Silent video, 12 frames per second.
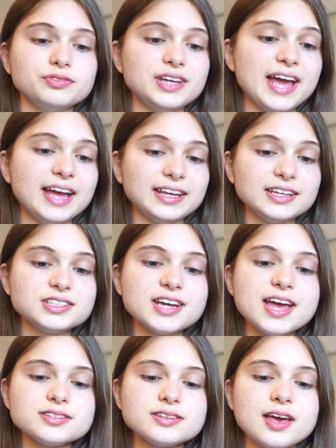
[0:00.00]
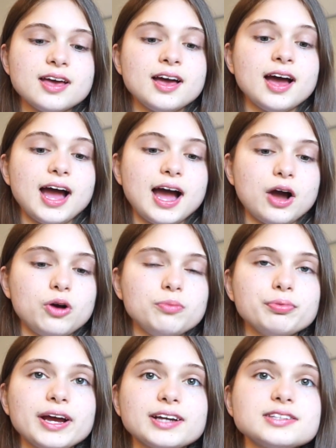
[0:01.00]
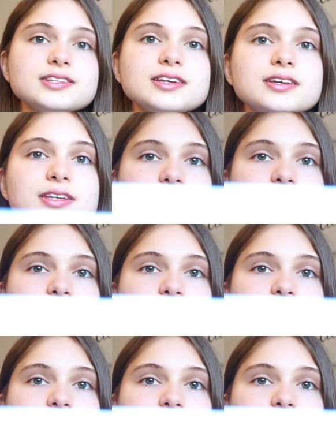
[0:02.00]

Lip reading: of the NHS, how Brexit